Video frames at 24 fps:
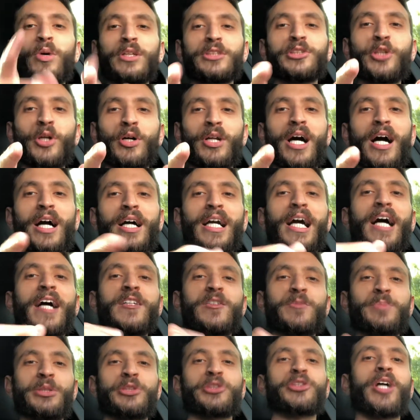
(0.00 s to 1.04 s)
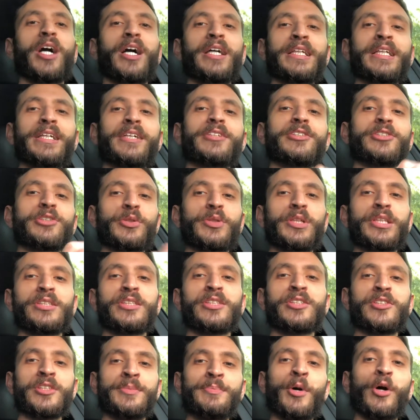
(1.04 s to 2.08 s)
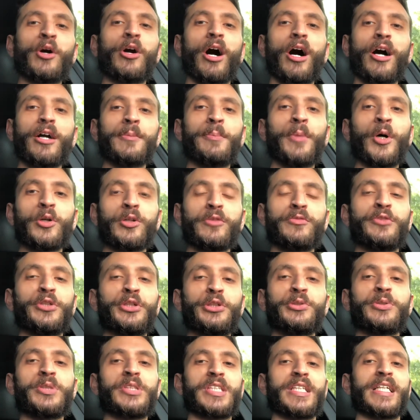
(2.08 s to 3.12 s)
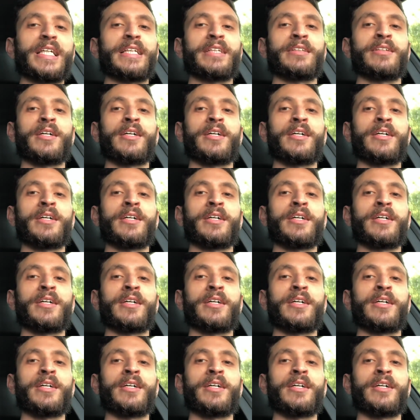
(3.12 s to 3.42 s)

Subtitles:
going on, guys? Bijan here. So this is some more automotive news, and